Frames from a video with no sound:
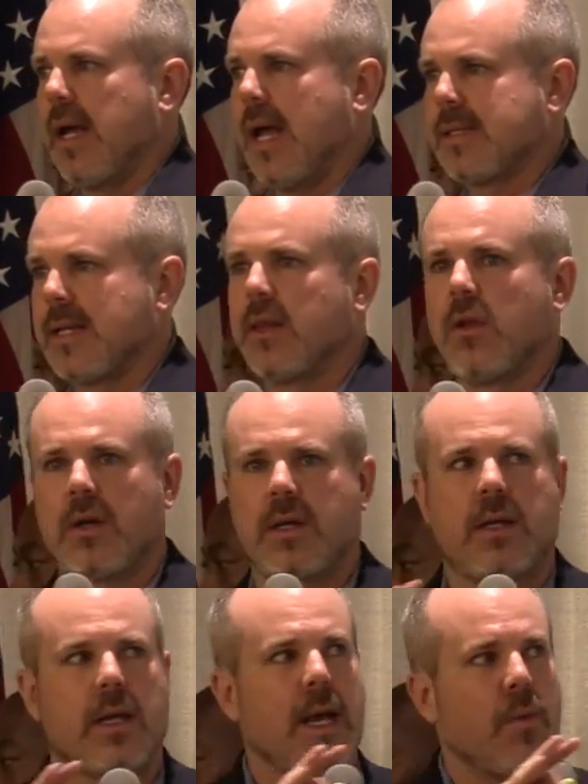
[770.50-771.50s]
as I look
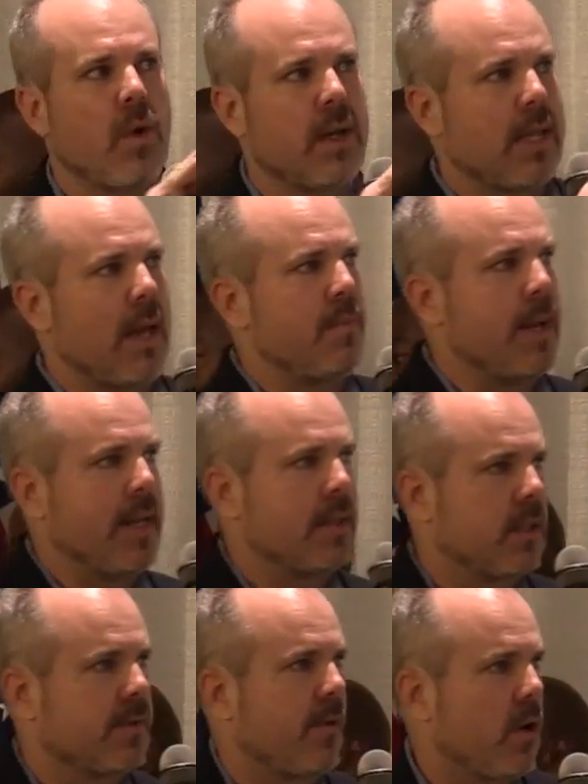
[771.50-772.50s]
at what that
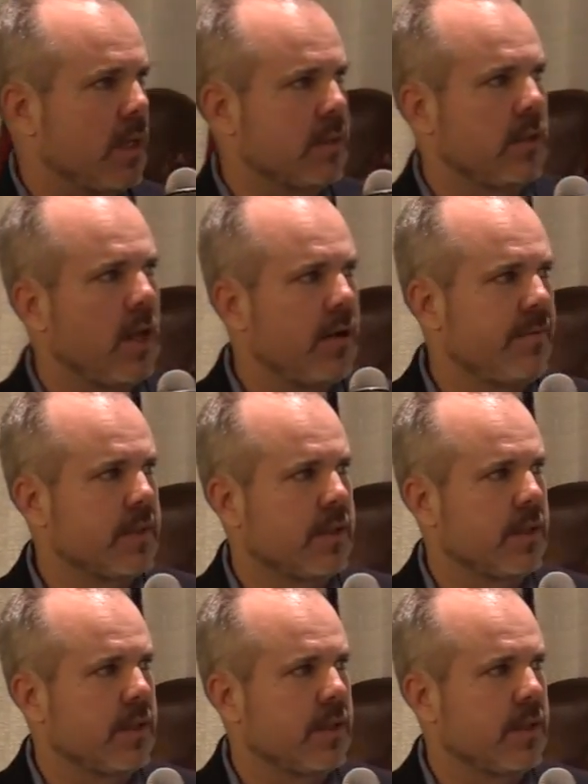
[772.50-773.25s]
means as far as love is